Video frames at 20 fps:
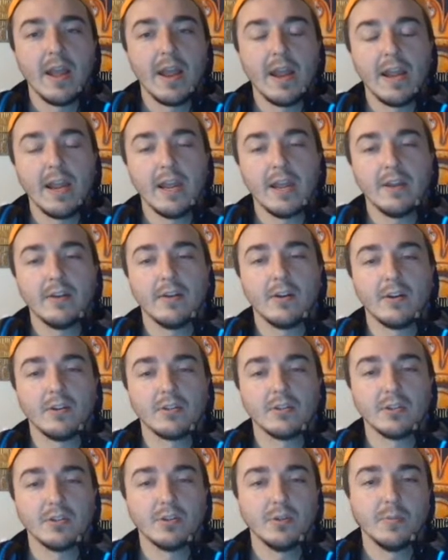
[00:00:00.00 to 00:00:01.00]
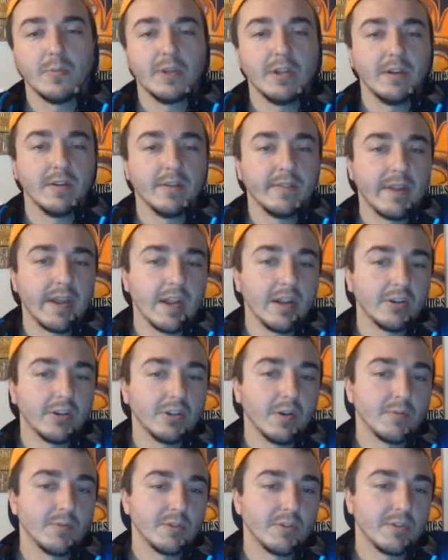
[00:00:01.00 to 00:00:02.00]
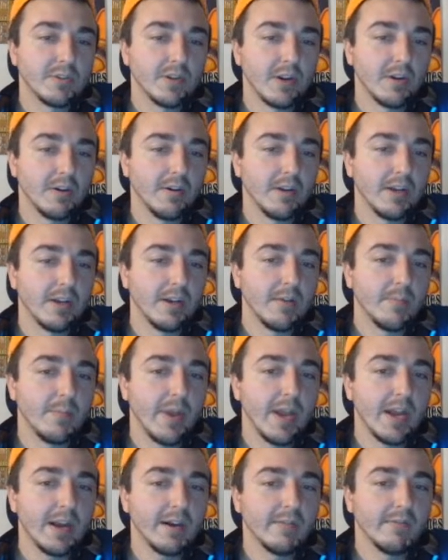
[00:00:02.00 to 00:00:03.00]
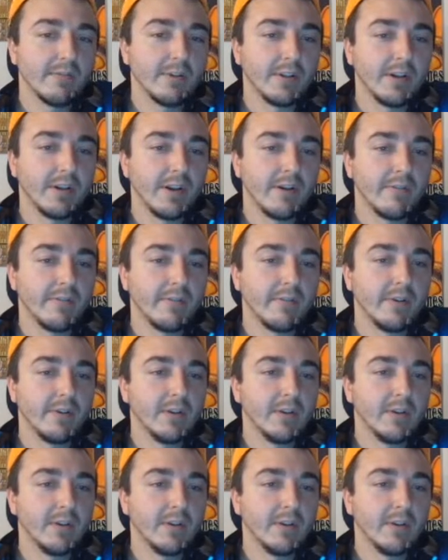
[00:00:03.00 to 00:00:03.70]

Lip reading: and also because hand traps just are not impactful enough.